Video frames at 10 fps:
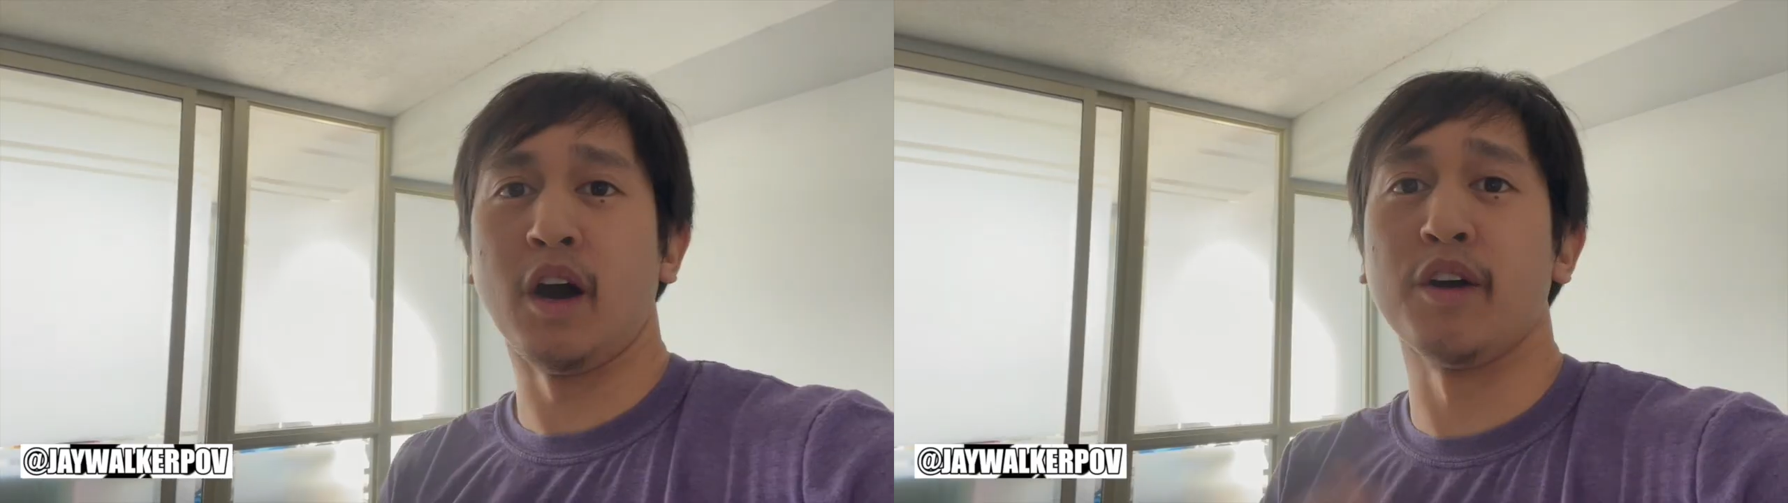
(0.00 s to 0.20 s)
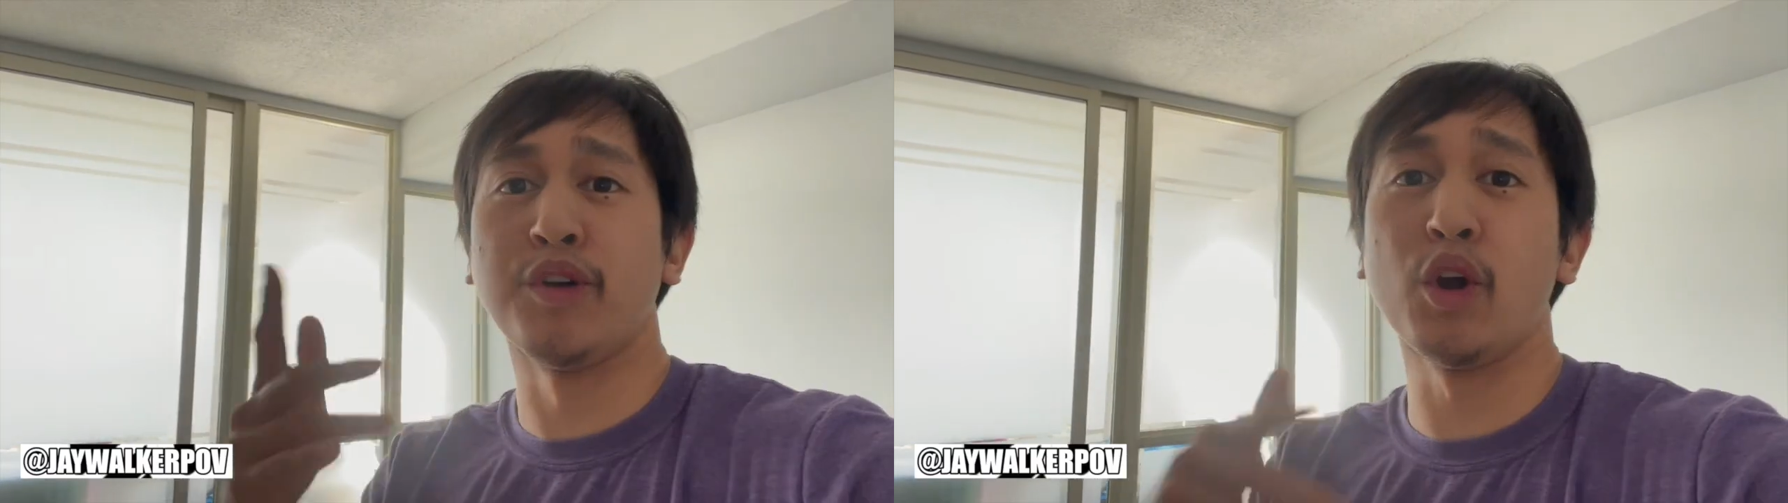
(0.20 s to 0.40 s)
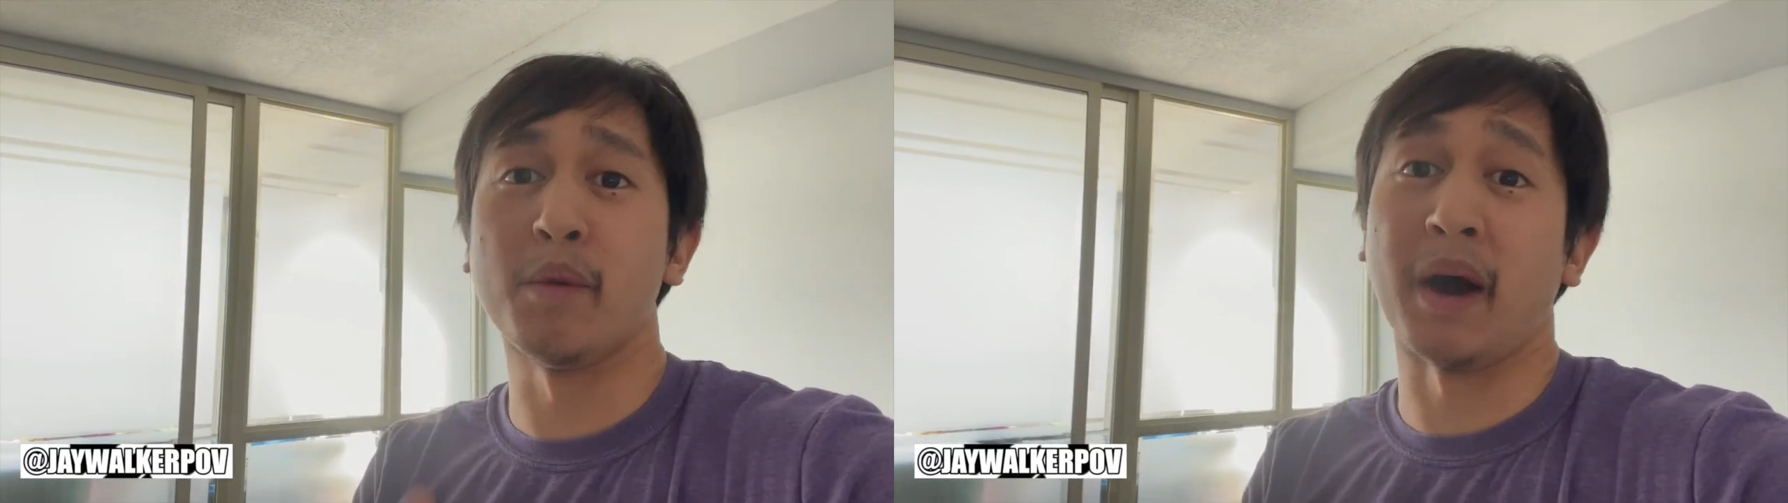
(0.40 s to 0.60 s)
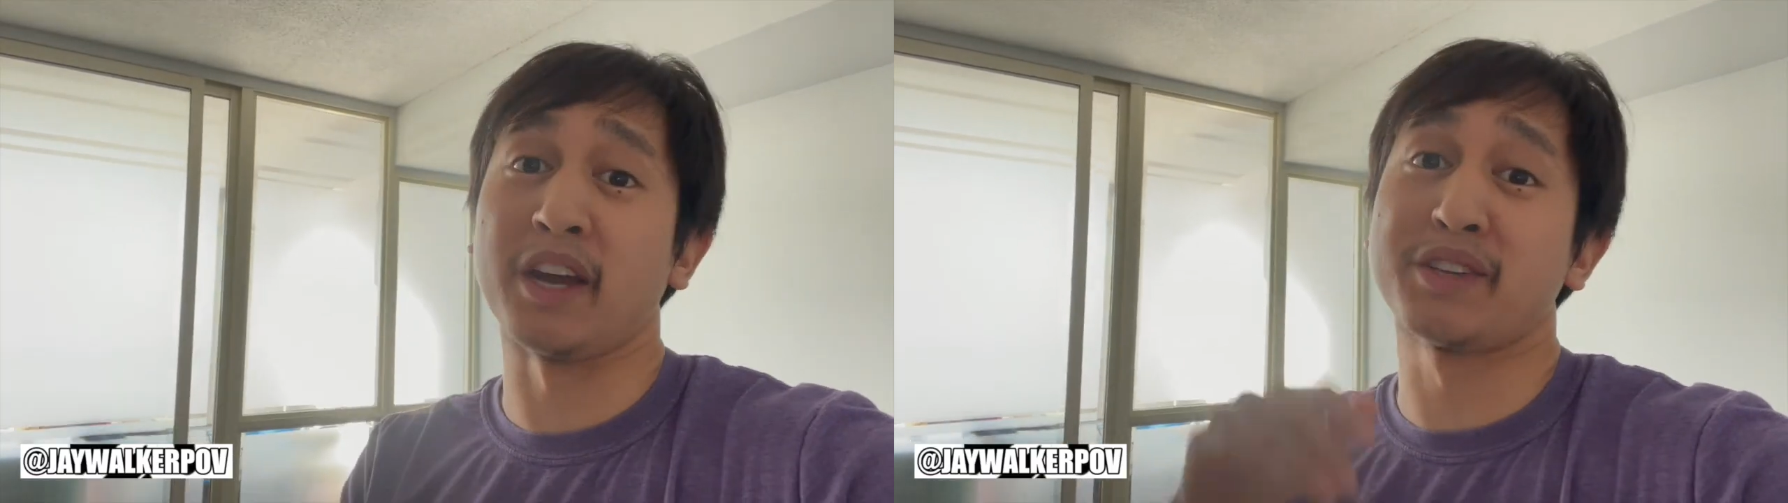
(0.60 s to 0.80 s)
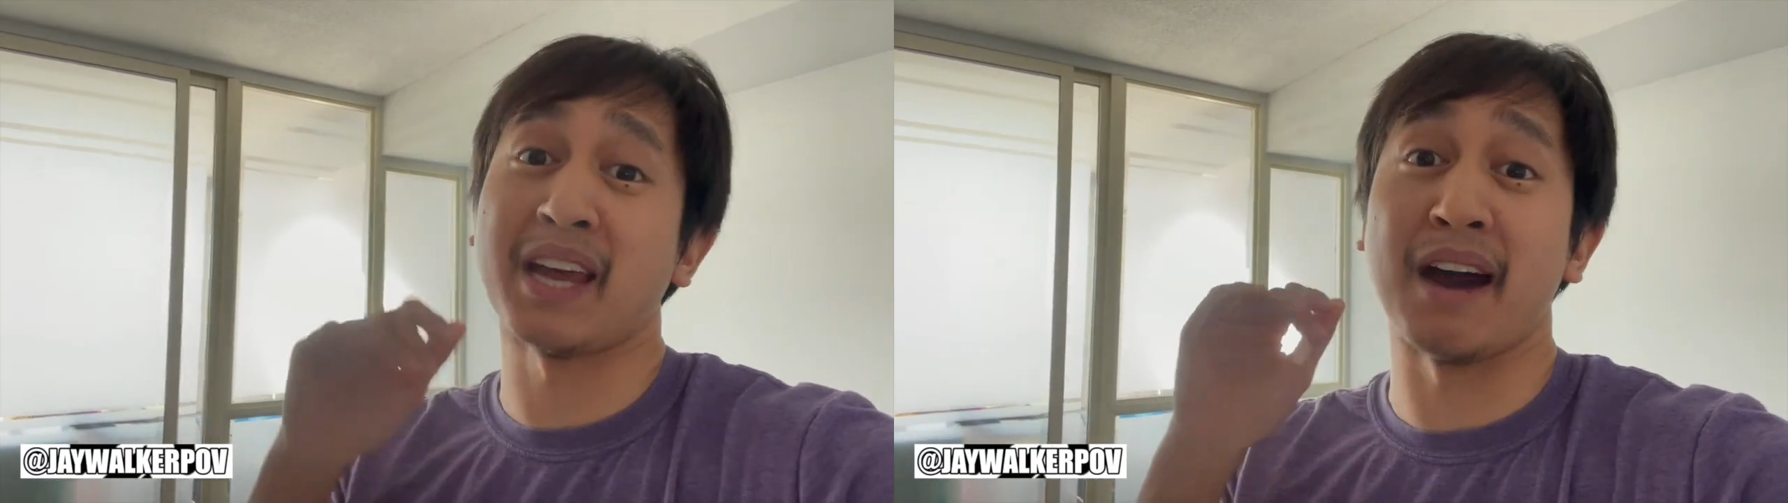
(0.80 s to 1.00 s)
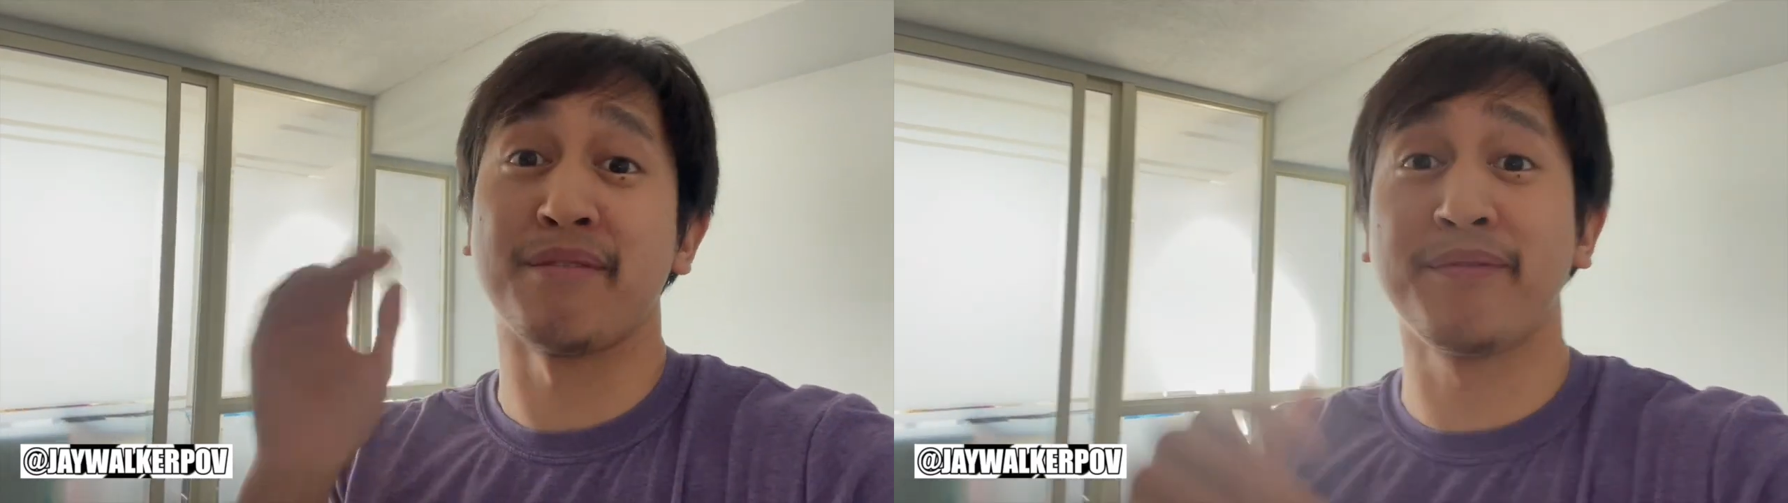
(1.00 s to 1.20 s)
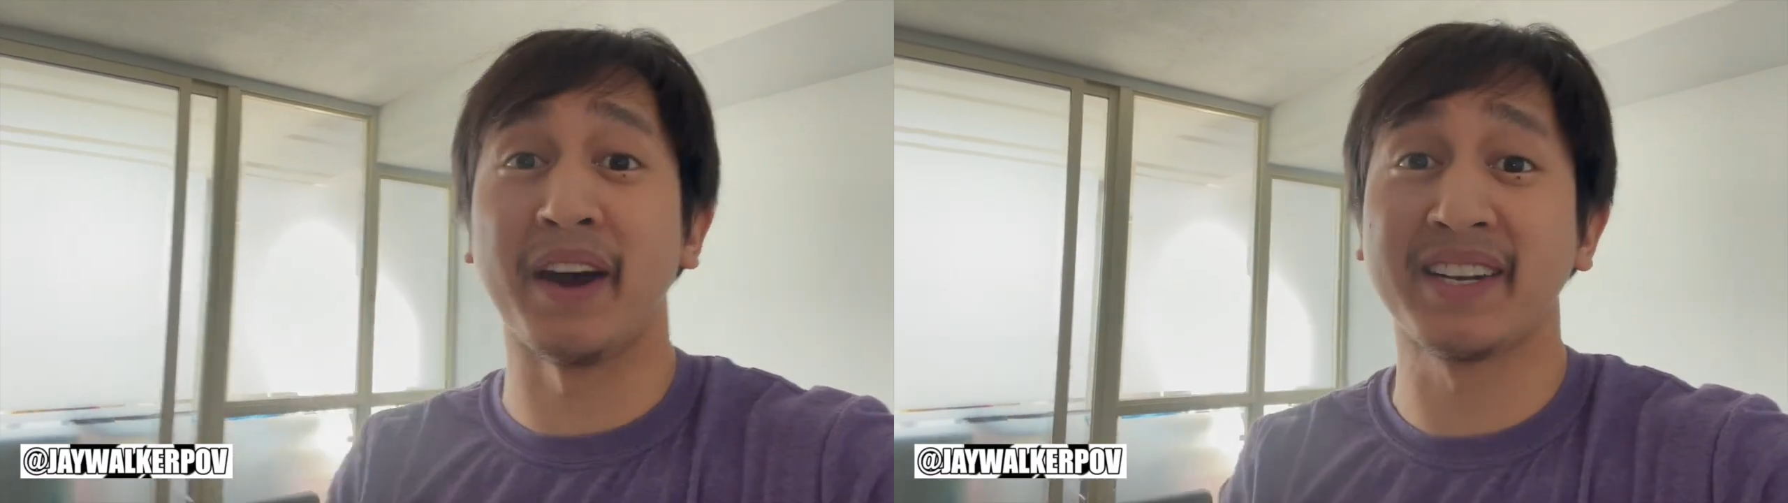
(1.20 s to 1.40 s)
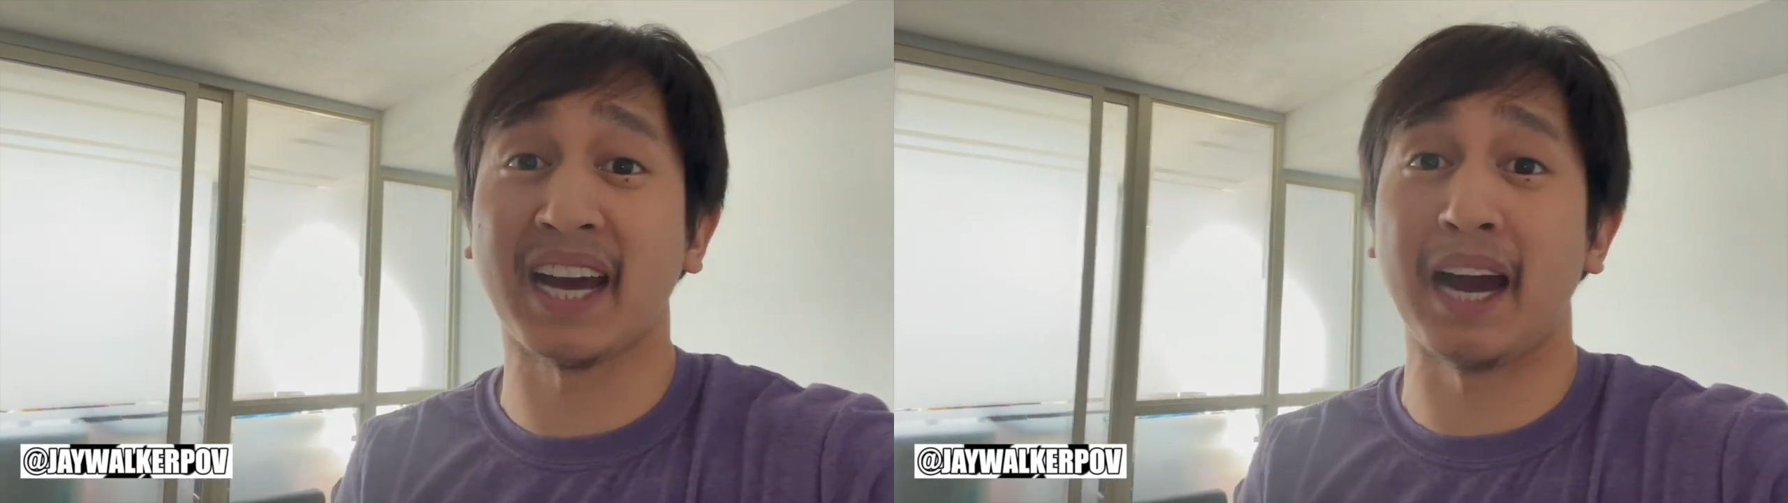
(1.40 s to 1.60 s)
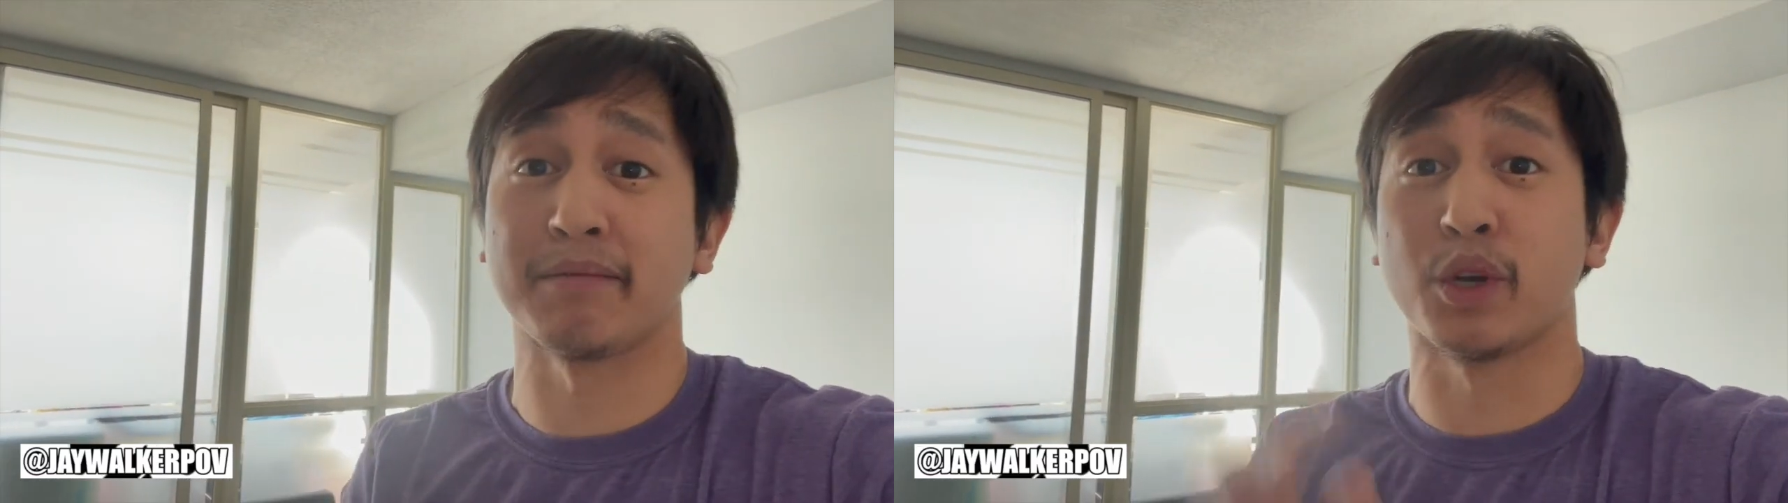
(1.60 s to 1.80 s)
of whom I used to have fun times